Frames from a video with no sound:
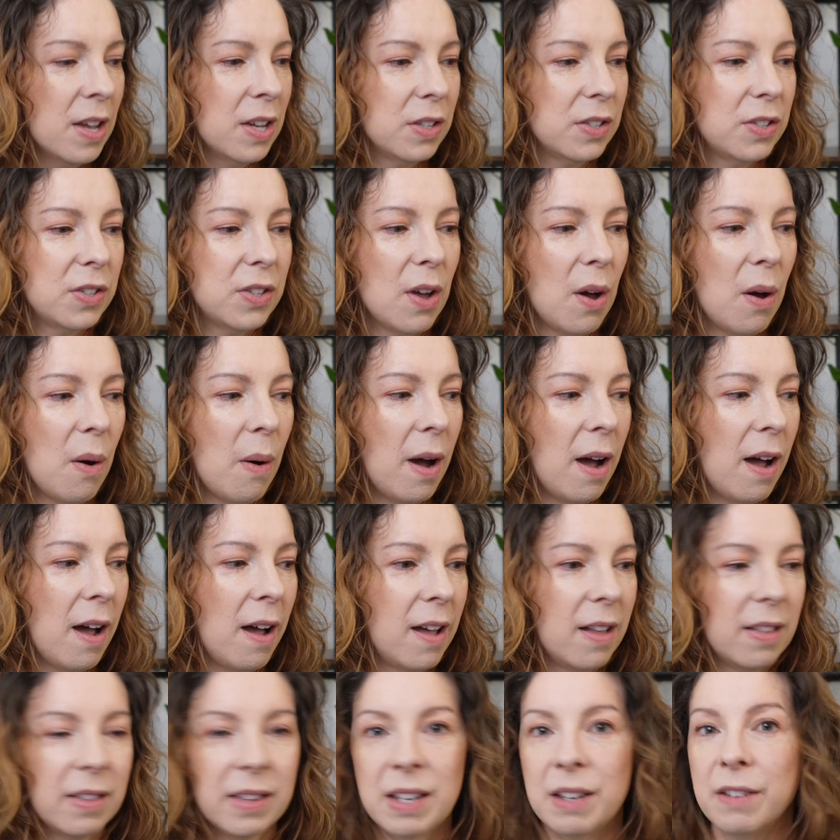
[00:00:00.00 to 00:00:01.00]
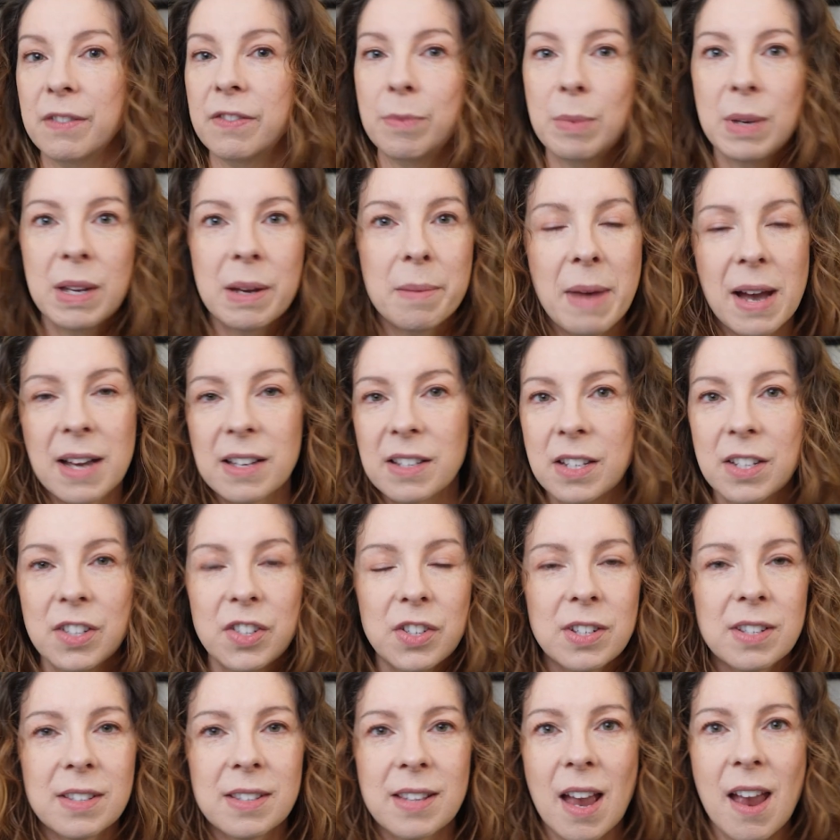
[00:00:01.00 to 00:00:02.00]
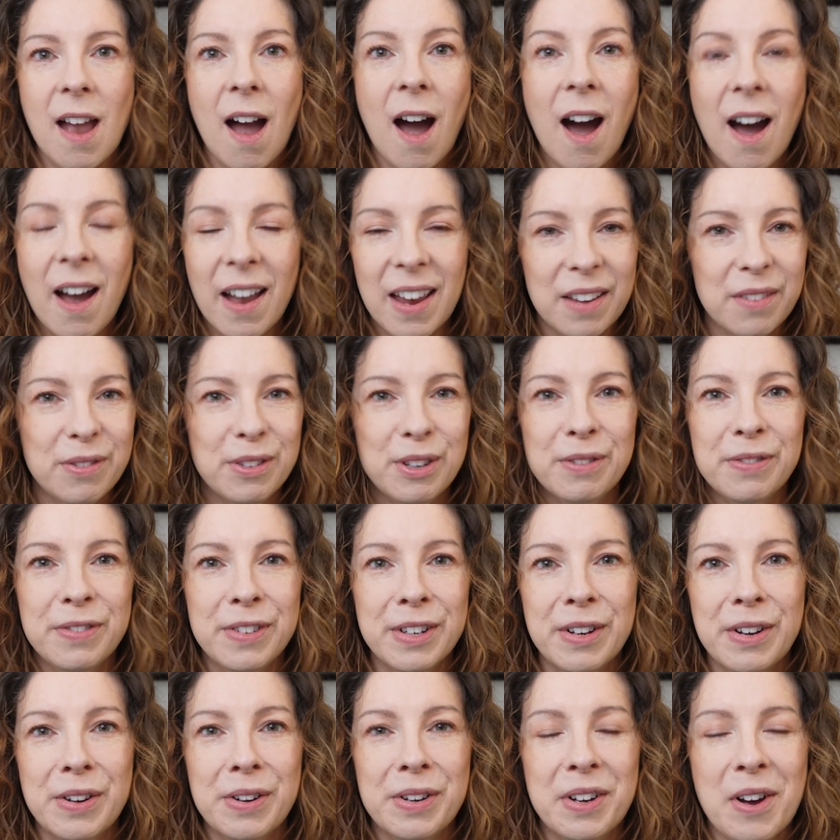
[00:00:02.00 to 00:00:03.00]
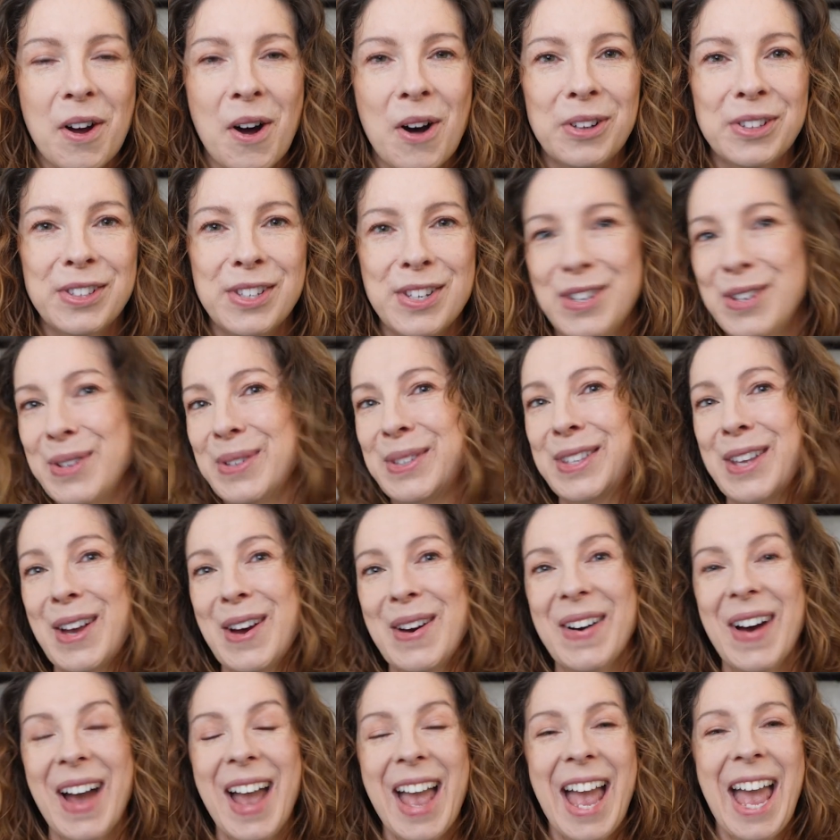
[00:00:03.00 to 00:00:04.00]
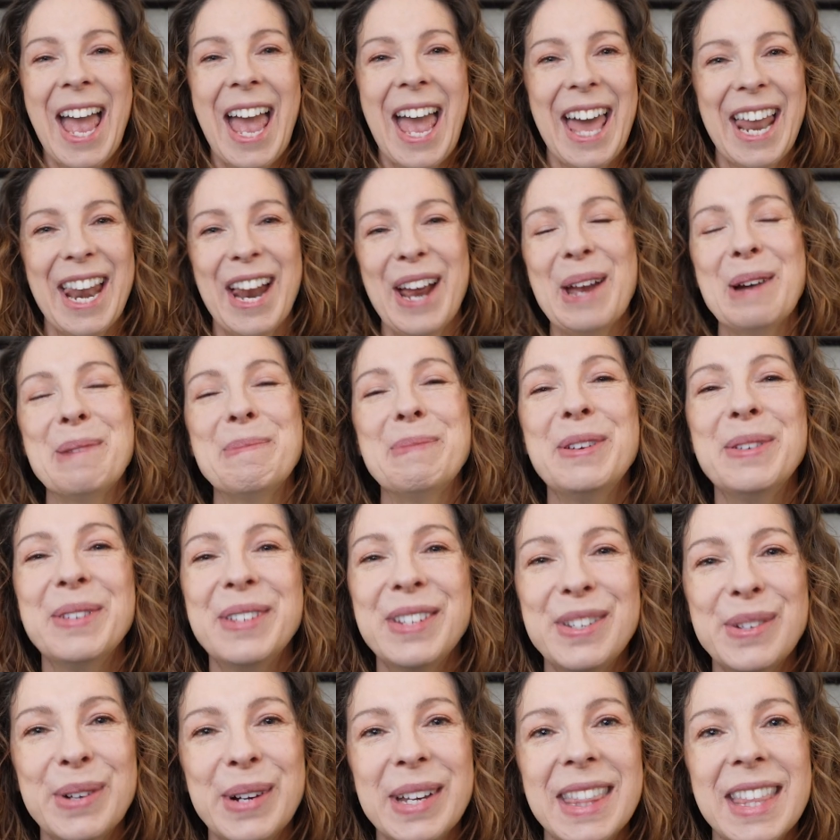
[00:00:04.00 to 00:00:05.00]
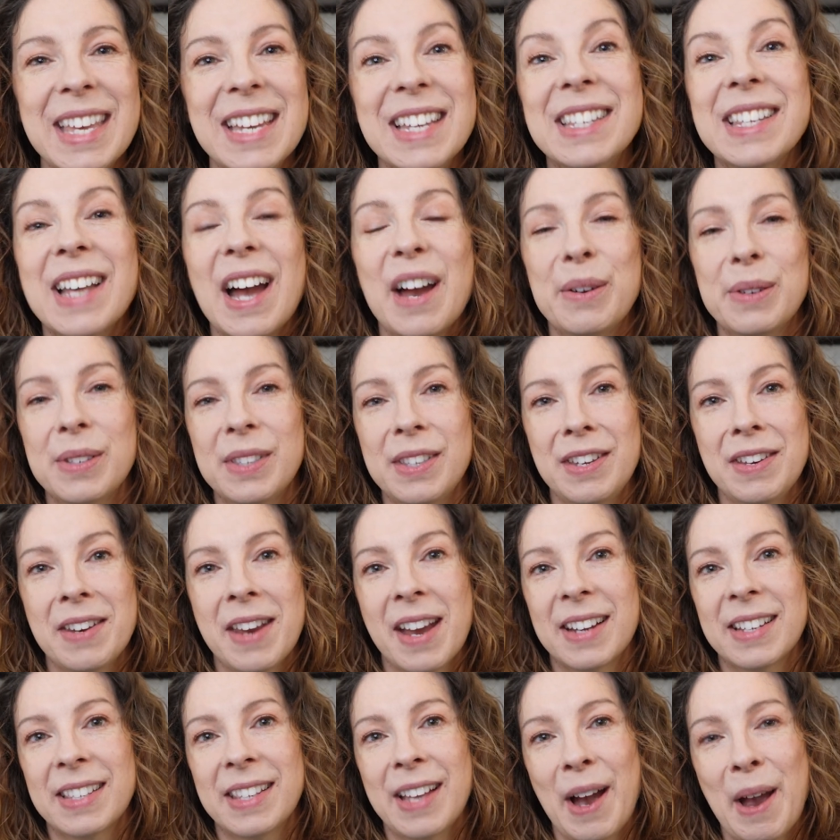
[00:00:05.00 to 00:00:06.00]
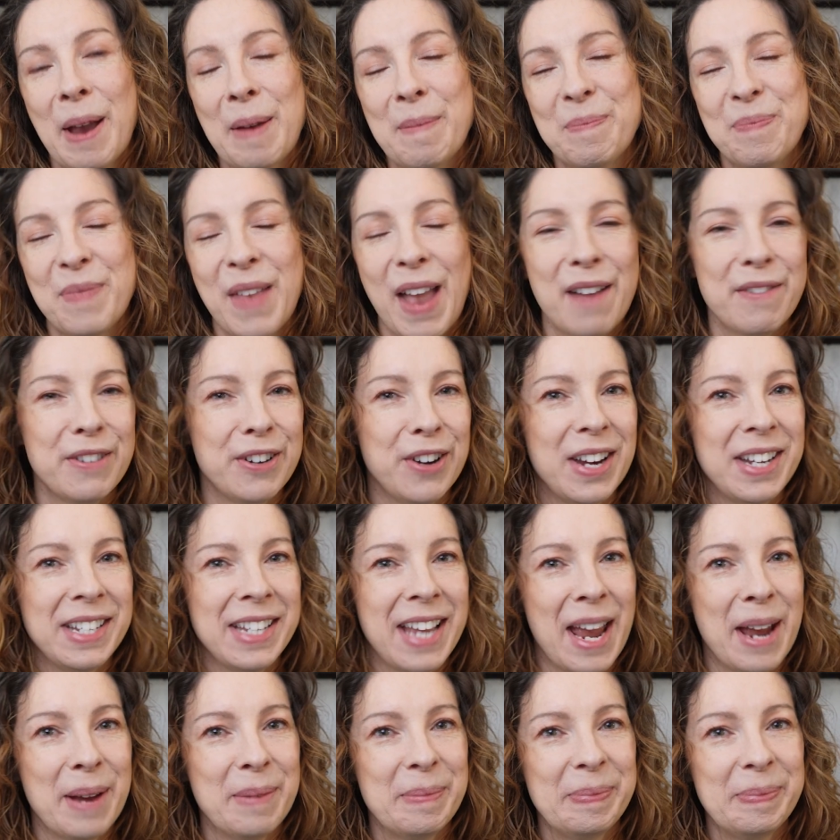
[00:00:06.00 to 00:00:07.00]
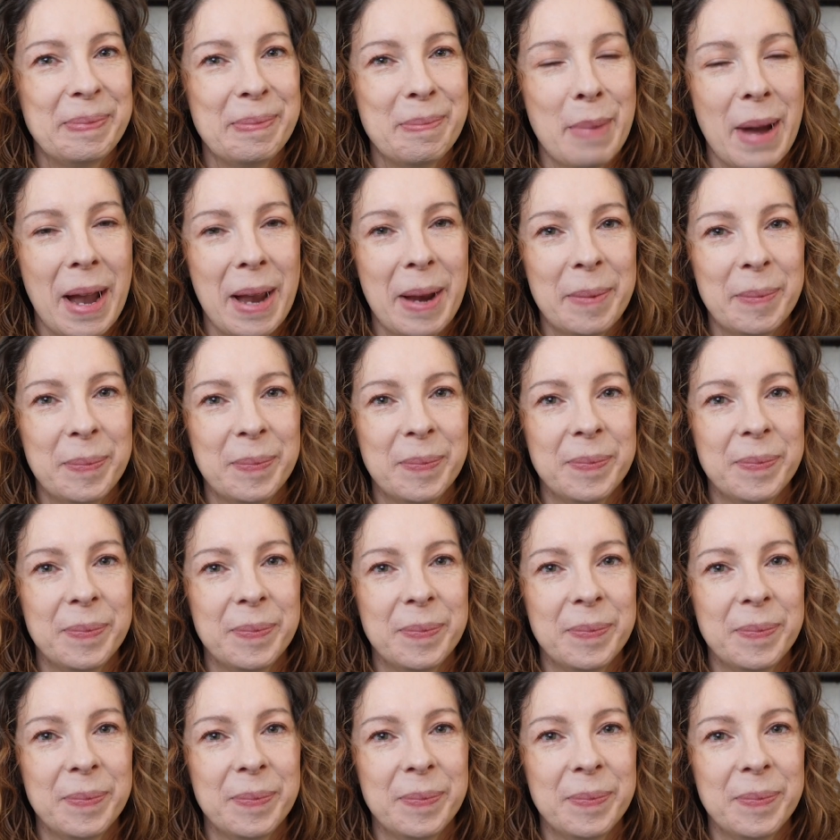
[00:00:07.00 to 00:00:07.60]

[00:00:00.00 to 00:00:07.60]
So leave me a message and say hi if you feel called to do so. And I hope you enjoyed this. I will see you next time. Have a great day. Bye.